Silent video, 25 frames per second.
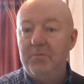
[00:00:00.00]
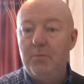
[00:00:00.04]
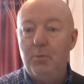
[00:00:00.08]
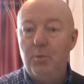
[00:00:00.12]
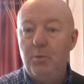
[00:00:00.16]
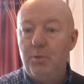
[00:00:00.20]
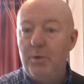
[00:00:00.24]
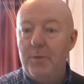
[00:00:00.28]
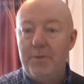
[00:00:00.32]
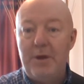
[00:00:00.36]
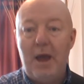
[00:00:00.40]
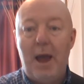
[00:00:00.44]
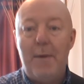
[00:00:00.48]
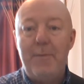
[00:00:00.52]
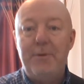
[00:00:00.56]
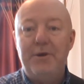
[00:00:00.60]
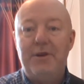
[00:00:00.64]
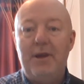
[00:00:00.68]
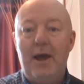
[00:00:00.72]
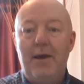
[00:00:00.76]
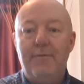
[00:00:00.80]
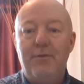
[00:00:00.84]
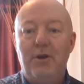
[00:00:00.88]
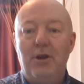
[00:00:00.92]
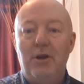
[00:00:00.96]
We'd be happy to
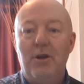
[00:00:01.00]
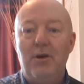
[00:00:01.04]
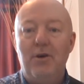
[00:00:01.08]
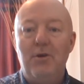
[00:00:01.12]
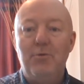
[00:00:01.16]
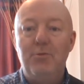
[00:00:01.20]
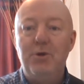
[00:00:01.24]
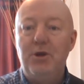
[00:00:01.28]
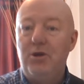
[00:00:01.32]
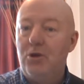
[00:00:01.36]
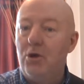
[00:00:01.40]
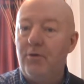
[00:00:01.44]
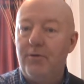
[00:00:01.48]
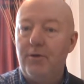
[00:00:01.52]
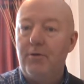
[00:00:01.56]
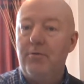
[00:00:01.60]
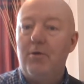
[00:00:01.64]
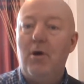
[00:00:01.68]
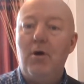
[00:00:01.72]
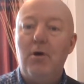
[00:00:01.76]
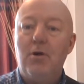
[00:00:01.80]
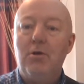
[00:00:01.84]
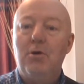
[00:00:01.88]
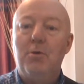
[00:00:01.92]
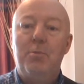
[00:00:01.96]
have you along. We cover
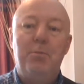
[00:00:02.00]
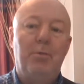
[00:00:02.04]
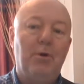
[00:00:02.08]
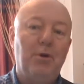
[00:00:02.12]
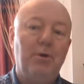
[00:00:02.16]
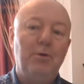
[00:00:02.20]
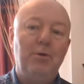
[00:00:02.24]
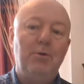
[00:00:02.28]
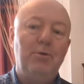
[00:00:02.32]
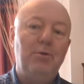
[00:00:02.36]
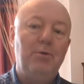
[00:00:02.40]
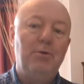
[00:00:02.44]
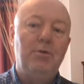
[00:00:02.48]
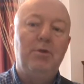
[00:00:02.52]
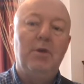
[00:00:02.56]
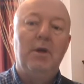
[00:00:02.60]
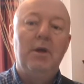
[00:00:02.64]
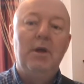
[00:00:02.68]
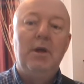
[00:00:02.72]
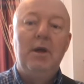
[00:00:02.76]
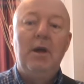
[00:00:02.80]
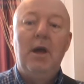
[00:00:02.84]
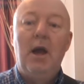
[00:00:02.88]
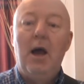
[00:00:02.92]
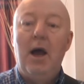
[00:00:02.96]
rock, blues,
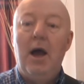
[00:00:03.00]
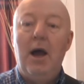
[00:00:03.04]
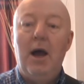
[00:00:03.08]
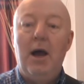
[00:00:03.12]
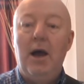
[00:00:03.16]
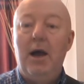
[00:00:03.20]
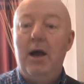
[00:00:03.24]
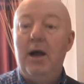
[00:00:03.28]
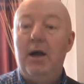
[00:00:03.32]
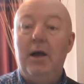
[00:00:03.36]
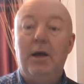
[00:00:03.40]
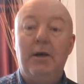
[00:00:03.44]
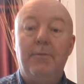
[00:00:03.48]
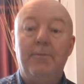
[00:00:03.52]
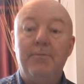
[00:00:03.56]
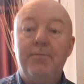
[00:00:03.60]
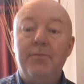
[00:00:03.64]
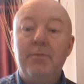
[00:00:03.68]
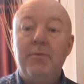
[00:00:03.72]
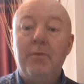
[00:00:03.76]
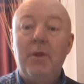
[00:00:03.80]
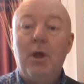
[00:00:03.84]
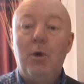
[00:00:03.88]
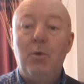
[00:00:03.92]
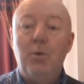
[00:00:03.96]

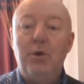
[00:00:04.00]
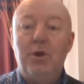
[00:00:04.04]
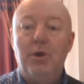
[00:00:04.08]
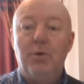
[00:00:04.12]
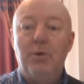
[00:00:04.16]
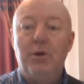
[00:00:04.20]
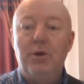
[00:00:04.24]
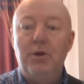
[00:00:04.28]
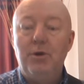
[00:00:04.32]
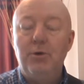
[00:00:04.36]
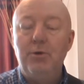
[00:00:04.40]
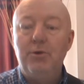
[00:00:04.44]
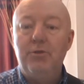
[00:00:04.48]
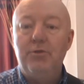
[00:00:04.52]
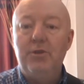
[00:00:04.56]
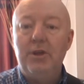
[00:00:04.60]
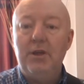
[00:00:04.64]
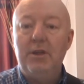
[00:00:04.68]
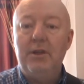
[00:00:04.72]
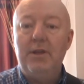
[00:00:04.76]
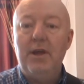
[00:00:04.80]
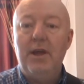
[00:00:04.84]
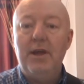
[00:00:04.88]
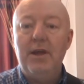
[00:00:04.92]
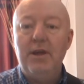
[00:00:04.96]
we do
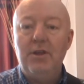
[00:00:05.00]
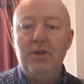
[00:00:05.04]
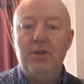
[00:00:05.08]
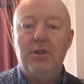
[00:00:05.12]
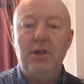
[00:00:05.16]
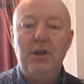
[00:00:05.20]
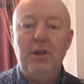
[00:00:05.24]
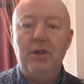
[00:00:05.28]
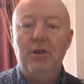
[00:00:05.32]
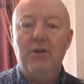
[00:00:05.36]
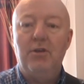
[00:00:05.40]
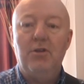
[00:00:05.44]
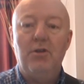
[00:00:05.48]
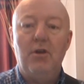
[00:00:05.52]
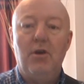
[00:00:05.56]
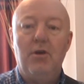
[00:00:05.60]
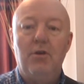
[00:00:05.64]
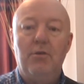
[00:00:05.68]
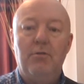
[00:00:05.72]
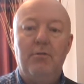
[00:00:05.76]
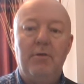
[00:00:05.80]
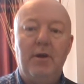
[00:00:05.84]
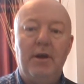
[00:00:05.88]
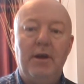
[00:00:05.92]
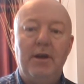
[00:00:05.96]
acoustic days,
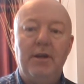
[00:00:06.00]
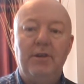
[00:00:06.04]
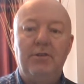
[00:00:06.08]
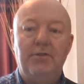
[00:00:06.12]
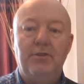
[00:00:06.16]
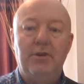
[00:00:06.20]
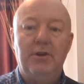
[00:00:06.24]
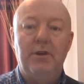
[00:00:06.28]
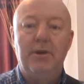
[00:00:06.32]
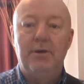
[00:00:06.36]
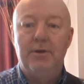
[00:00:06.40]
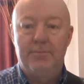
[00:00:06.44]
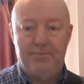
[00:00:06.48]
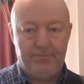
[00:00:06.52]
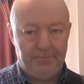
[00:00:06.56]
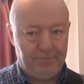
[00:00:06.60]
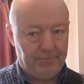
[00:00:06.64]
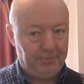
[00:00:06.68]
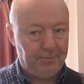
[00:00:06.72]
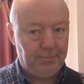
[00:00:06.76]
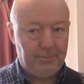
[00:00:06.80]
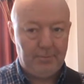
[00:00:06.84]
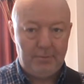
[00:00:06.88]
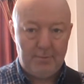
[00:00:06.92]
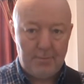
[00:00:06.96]
singer-songwriter.
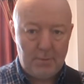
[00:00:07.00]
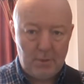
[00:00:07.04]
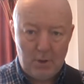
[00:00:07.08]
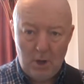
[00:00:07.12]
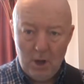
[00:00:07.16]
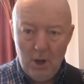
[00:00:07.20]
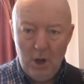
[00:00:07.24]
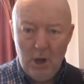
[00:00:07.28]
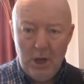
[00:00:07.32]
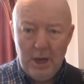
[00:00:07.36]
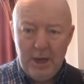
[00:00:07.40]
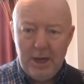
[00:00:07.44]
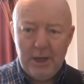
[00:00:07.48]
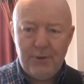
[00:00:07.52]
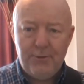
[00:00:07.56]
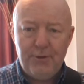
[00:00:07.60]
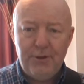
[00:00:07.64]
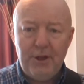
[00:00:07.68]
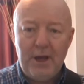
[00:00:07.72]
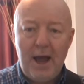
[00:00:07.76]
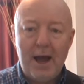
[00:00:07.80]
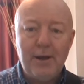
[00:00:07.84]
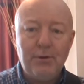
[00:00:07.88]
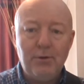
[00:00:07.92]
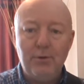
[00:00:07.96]
It's for
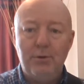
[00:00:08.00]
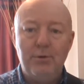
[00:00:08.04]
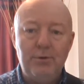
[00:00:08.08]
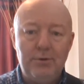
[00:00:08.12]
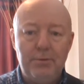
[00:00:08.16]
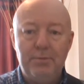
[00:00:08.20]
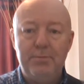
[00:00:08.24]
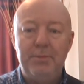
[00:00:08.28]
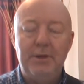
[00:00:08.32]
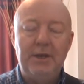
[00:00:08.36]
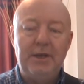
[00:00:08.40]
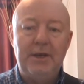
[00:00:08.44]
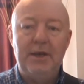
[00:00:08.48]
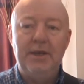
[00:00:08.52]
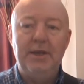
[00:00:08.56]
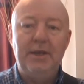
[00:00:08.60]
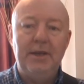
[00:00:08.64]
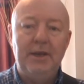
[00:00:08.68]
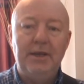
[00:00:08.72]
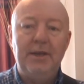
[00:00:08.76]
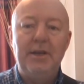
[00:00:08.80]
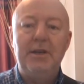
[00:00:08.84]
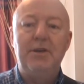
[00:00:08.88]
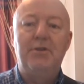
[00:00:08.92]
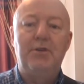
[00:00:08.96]
the adult, beginner
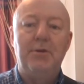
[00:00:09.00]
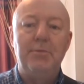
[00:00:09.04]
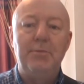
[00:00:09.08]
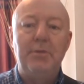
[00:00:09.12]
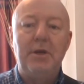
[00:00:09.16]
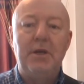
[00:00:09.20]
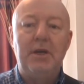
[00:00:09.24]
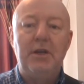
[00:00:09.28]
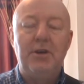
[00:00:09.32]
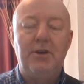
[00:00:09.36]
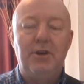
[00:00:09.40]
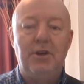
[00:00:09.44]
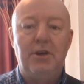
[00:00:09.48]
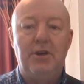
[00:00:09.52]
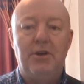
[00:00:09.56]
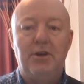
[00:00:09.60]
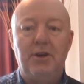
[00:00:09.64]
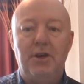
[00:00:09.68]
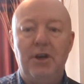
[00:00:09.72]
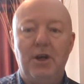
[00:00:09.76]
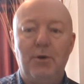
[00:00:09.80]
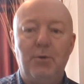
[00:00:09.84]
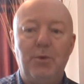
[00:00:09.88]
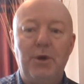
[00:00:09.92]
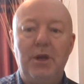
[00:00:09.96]
and intermediate. You
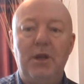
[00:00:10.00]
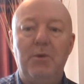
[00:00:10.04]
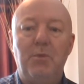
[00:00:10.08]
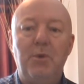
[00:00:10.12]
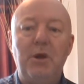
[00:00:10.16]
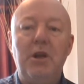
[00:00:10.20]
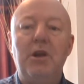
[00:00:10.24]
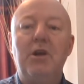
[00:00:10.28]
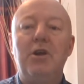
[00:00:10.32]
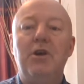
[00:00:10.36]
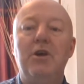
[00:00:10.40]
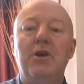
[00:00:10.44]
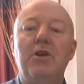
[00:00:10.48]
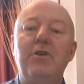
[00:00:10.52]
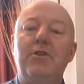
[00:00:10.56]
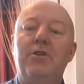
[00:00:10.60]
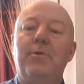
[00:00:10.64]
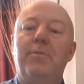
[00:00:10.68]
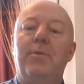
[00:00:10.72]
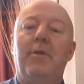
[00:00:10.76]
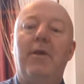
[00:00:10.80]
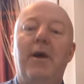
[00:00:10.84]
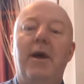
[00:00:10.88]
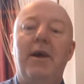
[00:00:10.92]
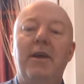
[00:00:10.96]
know, we learn to
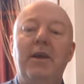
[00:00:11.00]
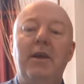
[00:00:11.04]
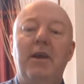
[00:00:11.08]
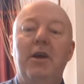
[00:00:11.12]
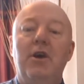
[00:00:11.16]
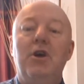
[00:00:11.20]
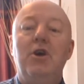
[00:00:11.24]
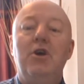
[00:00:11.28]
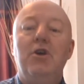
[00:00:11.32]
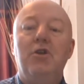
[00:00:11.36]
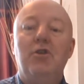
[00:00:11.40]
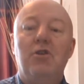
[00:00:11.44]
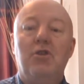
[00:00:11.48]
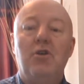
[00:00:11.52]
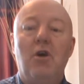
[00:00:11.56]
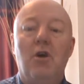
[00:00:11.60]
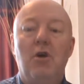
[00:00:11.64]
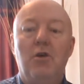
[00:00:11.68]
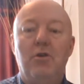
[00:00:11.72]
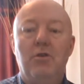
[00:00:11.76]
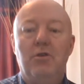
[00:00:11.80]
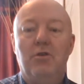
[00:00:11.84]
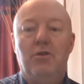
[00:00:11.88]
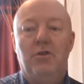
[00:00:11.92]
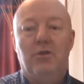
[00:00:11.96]
play
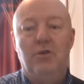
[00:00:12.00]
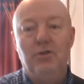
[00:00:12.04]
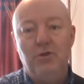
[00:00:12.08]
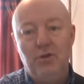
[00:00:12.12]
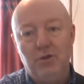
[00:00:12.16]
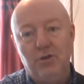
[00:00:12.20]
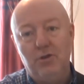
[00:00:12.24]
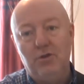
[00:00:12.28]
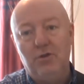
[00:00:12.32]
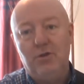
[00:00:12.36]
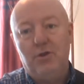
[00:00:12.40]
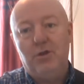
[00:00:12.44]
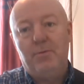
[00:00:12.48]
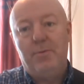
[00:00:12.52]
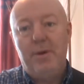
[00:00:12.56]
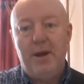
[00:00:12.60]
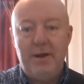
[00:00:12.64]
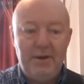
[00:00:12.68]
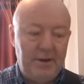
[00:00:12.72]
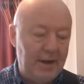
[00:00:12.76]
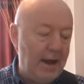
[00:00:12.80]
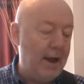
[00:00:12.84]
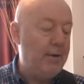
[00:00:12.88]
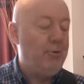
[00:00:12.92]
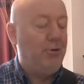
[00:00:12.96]
songs and not just
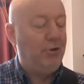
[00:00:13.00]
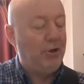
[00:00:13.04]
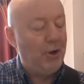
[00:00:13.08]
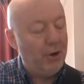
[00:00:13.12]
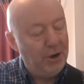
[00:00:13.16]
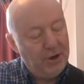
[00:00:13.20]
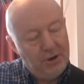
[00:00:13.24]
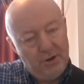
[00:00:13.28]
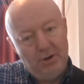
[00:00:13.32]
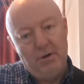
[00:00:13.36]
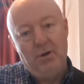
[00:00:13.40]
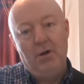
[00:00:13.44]
spend hours going